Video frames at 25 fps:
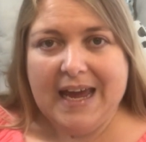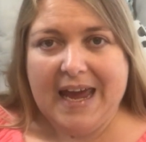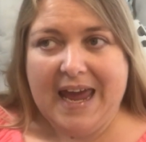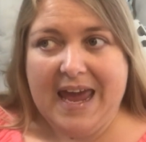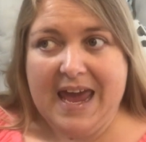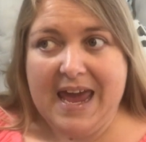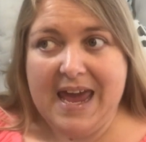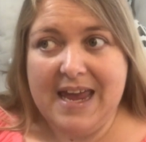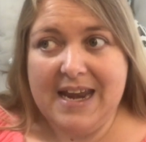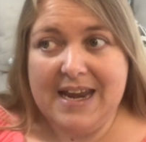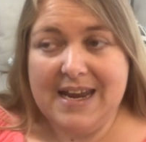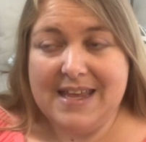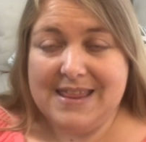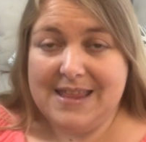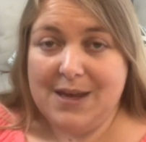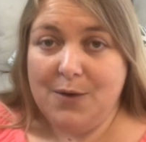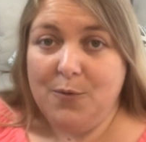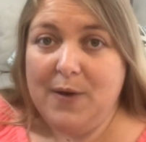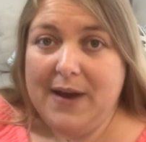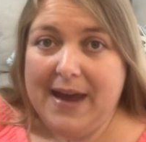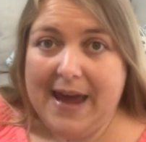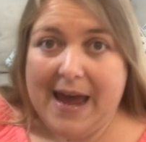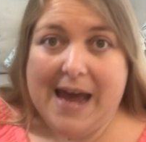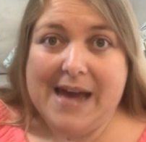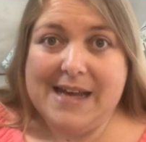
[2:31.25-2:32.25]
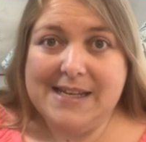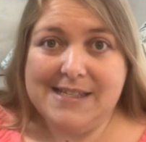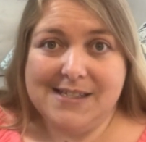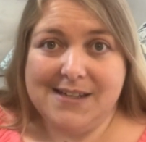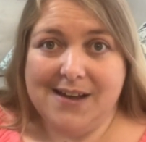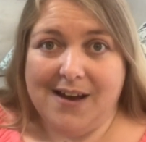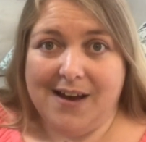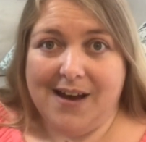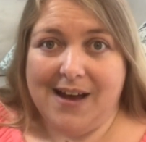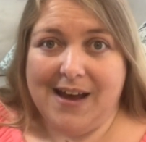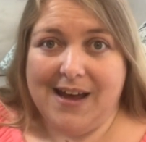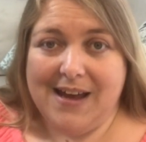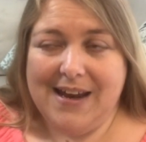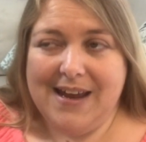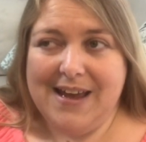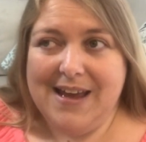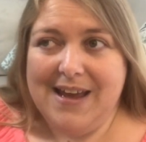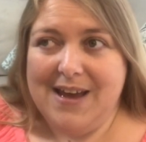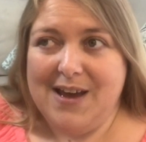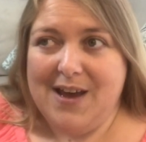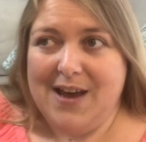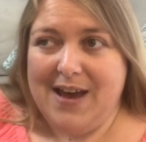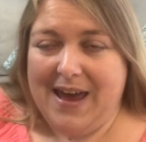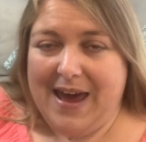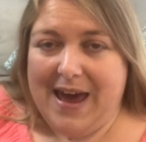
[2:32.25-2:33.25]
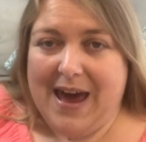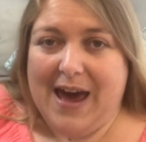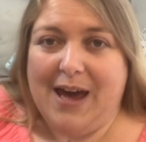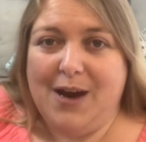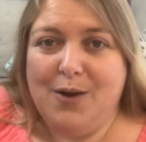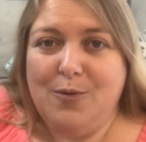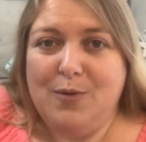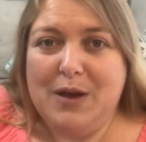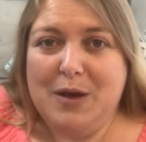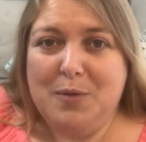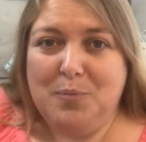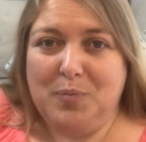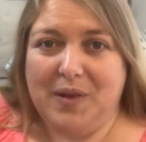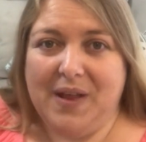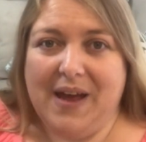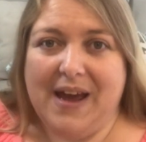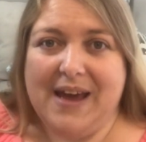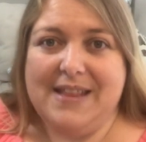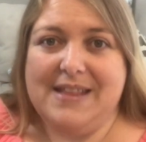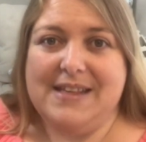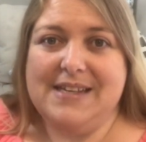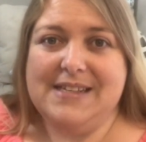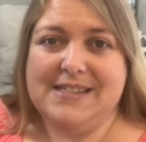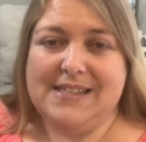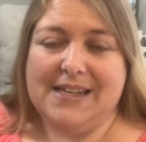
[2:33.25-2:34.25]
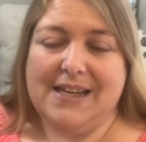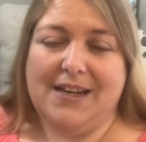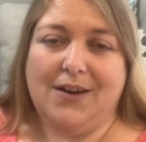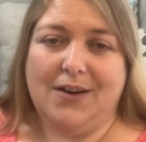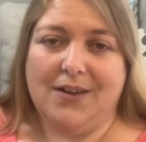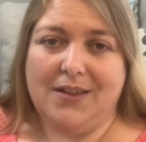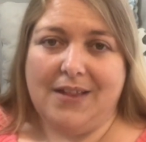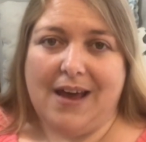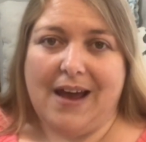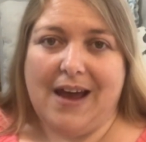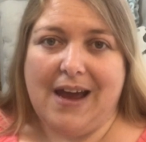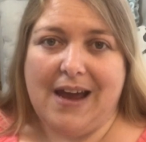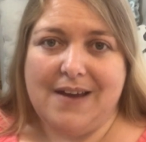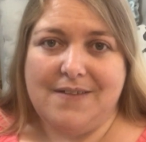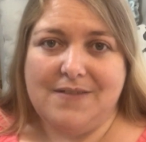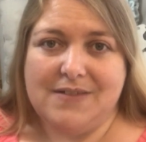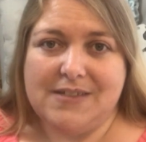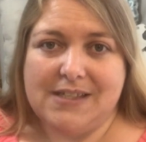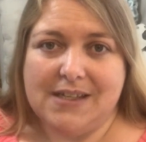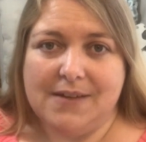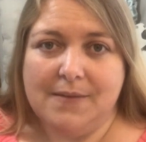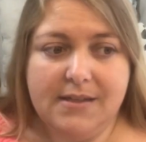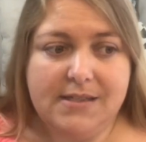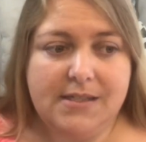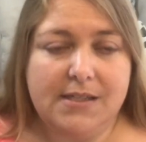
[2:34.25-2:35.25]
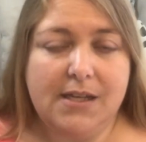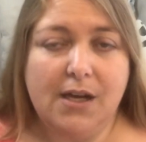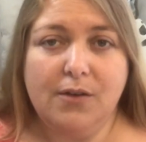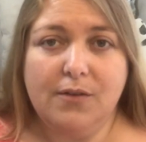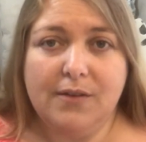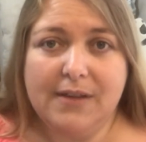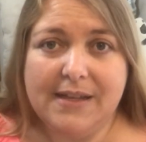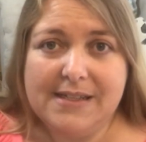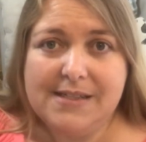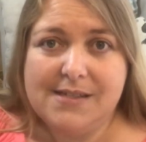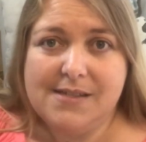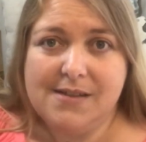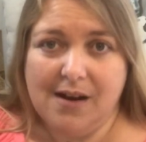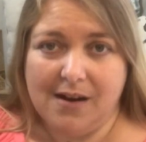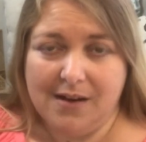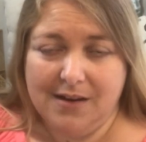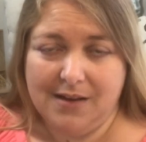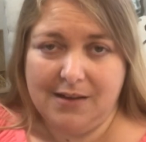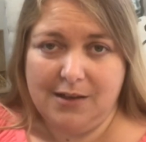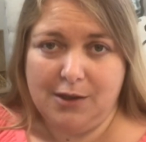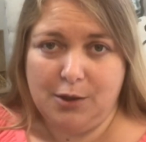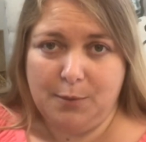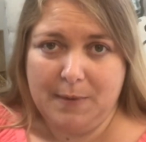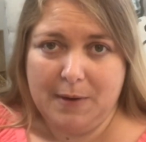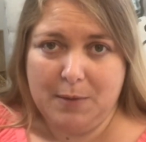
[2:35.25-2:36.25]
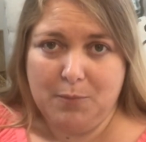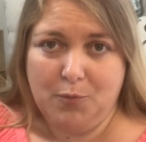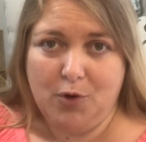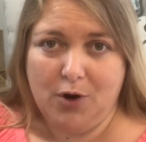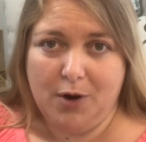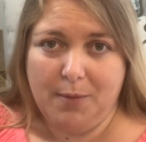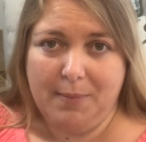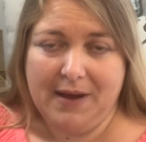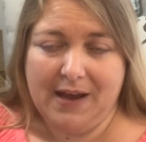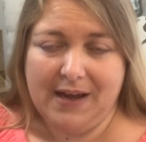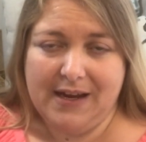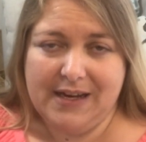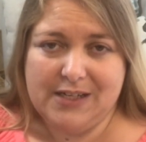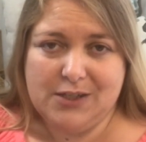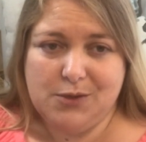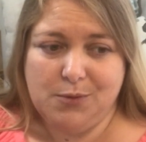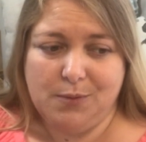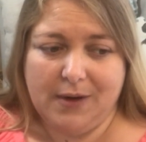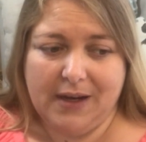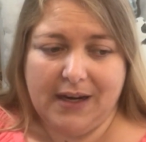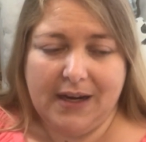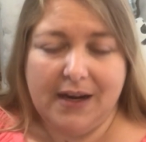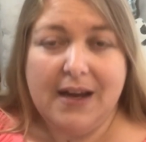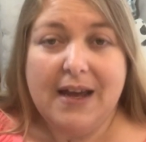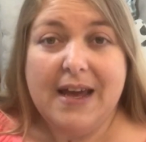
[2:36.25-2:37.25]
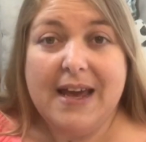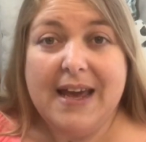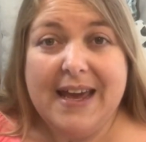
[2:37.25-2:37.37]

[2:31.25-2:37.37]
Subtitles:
And then we ask God, how do we apply this in our lives? So let's talk a little bit more about each one.